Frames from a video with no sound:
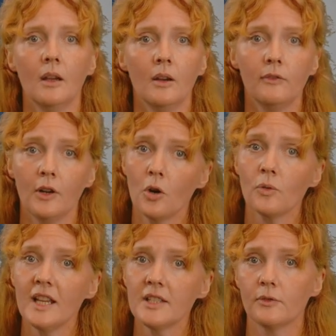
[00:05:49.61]
Flow
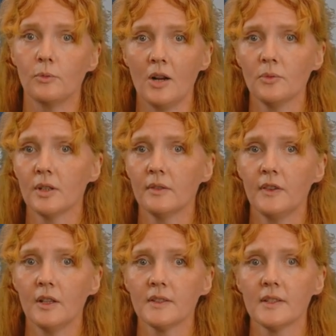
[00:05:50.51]
rates of groundwater
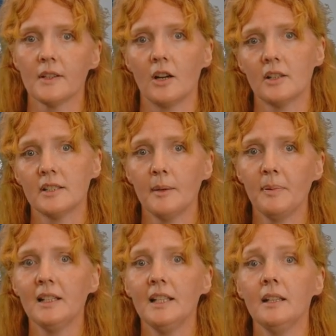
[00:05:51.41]
filters are
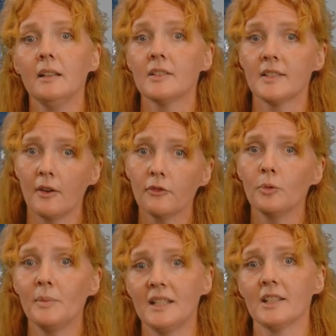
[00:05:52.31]
typically
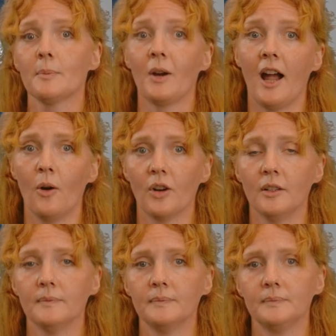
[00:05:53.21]
several meters per hour.